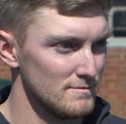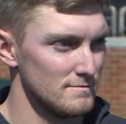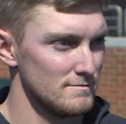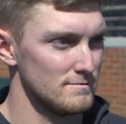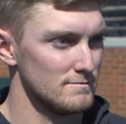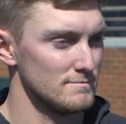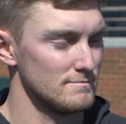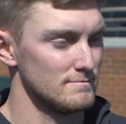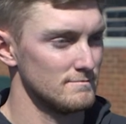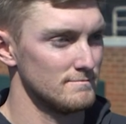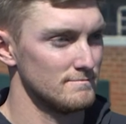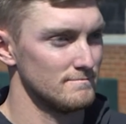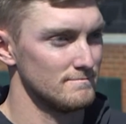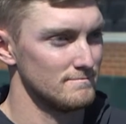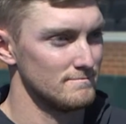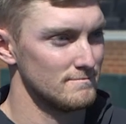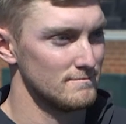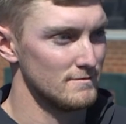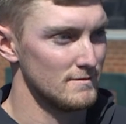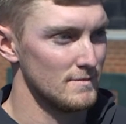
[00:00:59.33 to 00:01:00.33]
considering the
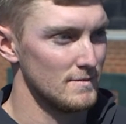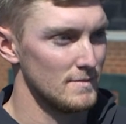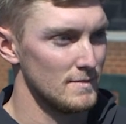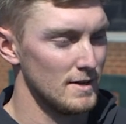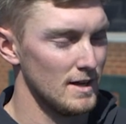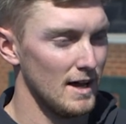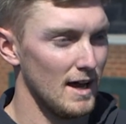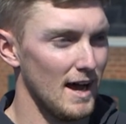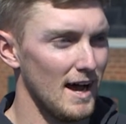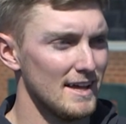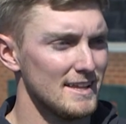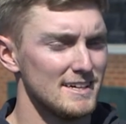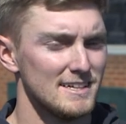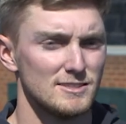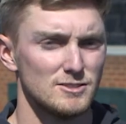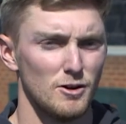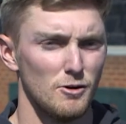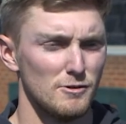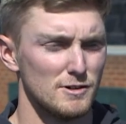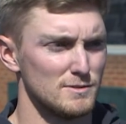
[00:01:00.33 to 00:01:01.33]
success of last season? I think
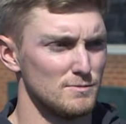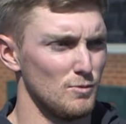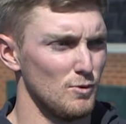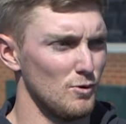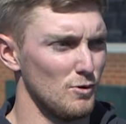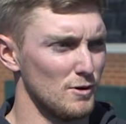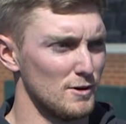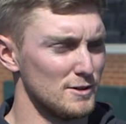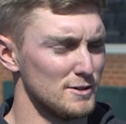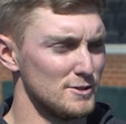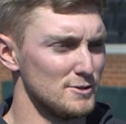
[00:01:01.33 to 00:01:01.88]
it's always more.